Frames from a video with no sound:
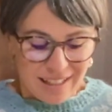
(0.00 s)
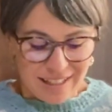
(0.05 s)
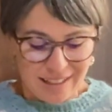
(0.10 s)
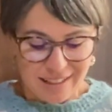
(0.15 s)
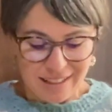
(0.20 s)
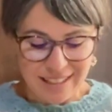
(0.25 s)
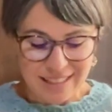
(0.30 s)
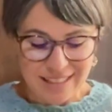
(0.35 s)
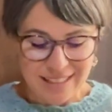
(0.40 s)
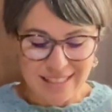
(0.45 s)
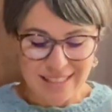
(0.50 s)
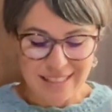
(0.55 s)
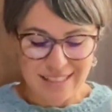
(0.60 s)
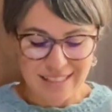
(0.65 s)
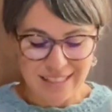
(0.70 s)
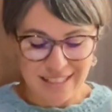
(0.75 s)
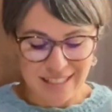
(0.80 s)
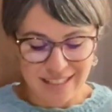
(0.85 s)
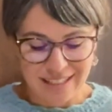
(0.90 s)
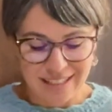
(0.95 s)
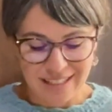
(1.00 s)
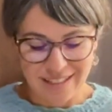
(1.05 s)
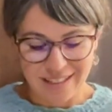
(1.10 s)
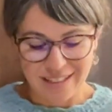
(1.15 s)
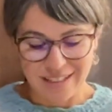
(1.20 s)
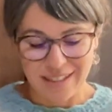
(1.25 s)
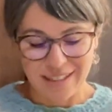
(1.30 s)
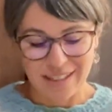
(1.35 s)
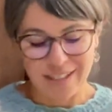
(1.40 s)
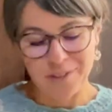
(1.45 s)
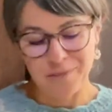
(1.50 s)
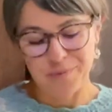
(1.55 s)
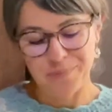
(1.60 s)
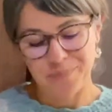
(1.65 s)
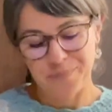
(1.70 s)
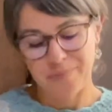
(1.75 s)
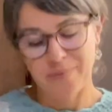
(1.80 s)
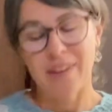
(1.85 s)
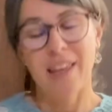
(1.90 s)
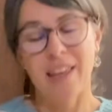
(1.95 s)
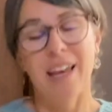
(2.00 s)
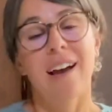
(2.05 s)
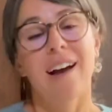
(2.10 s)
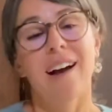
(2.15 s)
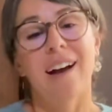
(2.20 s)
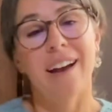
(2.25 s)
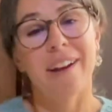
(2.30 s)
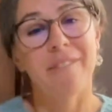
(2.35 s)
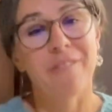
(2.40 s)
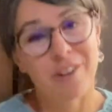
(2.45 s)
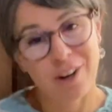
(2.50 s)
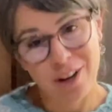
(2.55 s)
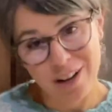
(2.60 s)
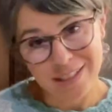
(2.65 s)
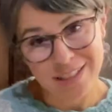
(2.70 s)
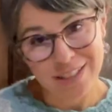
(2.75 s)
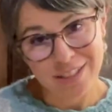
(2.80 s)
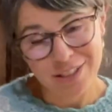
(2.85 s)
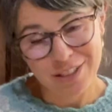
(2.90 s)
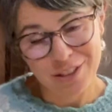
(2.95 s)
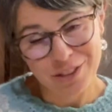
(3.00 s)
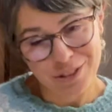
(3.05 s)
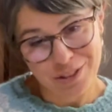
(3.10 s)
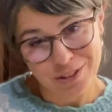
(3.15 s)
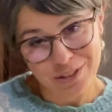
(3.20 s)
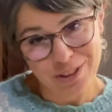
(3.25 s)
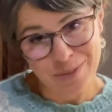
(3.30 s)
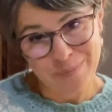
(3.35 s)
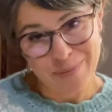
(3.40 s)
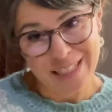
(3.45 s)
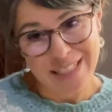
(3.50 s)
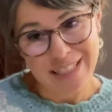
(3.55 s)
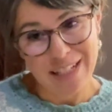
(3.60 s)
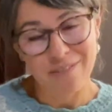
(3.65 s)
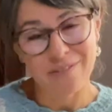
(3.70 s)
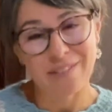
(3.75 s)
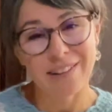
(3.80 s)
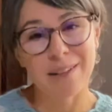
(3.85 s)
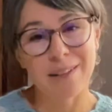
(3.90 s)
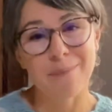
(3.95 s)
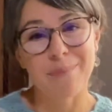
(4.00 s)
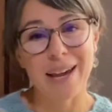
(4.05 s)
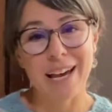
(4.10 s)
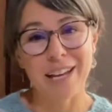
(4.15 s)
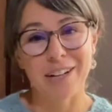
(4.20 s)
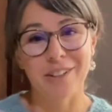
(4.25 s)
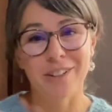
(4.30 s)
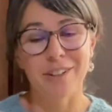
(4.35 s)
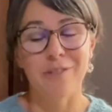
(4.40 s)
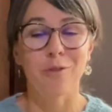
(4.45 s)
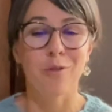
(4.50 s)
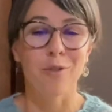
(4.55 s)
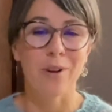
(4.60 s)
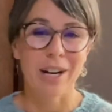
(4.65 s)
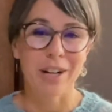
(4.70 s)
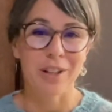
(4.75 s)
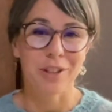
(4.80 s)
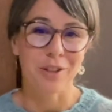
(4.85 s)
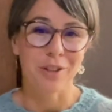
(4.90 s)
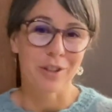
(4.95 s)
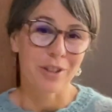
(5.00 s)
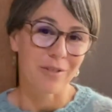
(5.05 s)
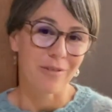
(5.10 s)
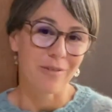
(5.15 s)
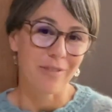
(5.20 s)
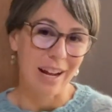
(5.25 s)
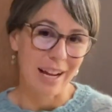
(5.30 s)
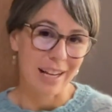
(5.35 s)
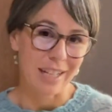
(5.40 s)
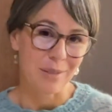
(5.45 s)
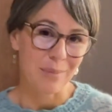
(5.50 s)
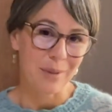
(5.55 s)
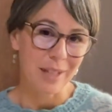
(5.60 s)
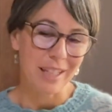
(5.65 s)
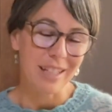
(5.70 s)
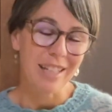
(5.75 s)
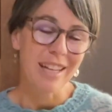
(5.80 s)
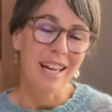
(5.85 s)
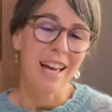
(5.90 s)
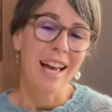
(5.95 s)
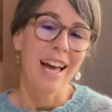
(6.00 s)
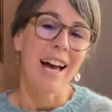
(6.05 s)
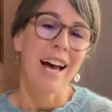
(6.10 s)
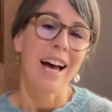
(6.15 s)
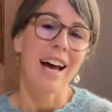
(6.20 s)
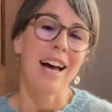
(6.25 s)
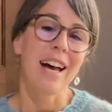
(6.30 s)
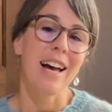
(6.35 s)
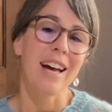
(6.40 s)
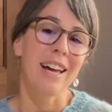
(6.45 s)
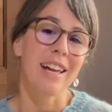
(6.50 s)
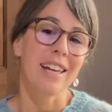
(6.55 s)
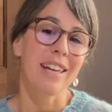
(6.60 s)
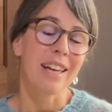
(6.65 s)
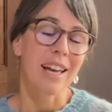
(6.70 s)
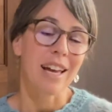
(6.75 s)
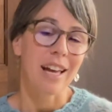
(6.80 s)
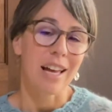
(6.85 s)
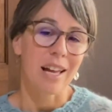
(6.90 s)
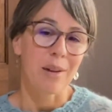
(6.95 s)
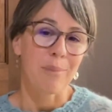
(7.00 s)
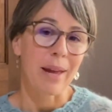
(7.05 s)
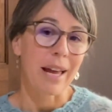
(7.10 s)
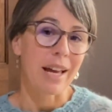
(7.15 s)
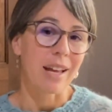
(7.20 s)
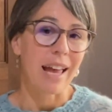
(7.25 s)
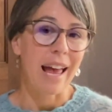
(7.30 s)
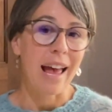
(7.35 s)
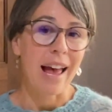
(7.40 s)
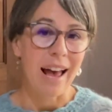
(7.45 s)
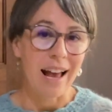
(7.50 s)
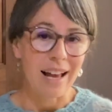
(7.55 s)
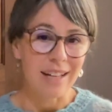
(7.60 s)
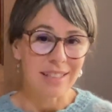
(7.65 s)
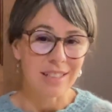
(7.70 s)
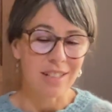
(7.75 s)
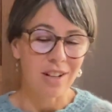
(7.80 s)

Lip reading: Let's see here. I forgot to introduce myself in the manner of where you could find me. I am at